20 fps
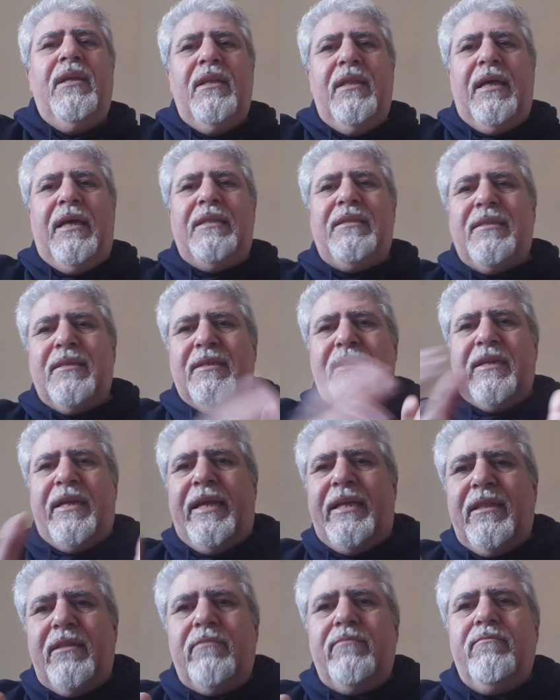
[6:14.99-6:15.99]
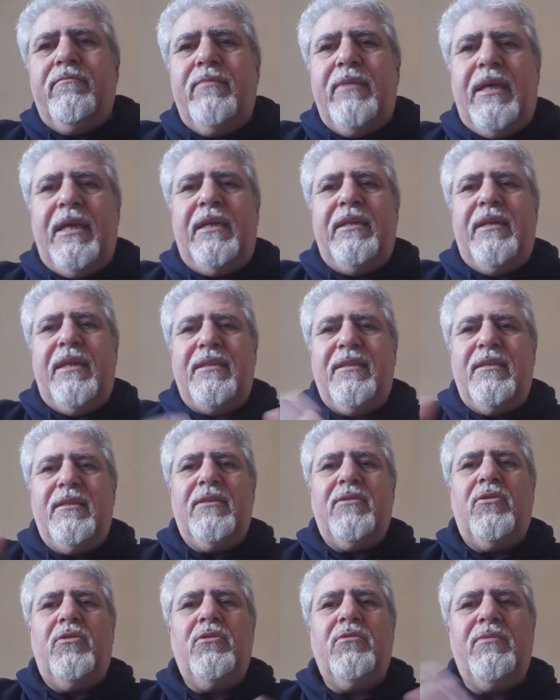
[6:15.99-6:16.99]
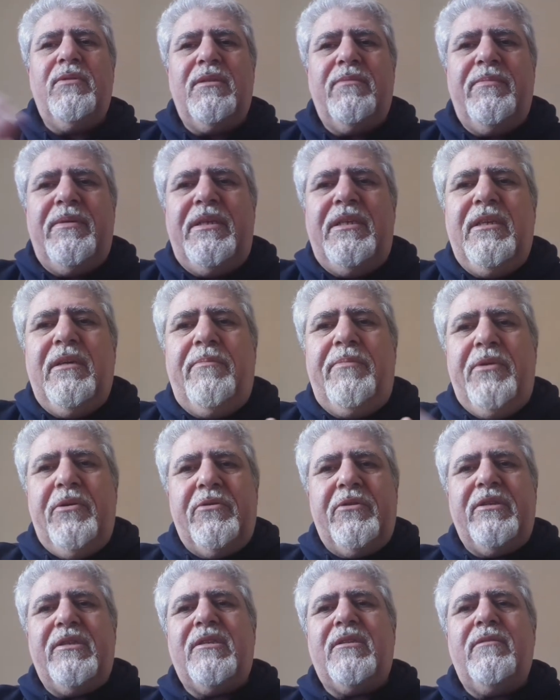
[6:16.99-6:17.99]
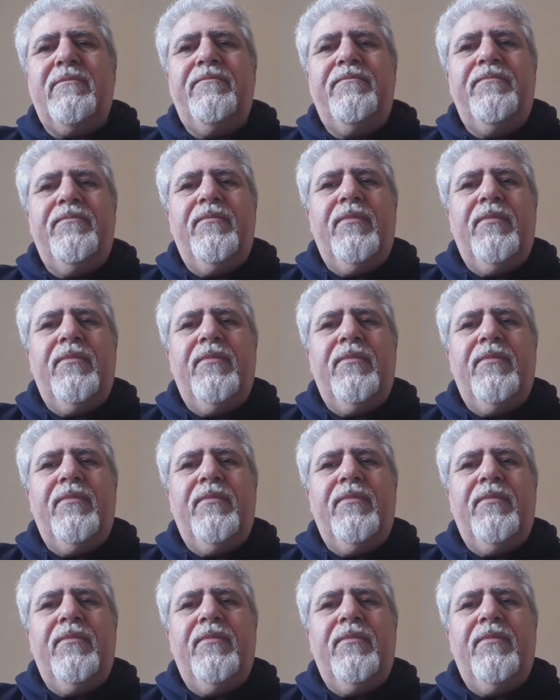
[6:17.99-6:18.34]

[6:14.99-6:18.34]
That's great. Yeah, nothing wrong with being a purist.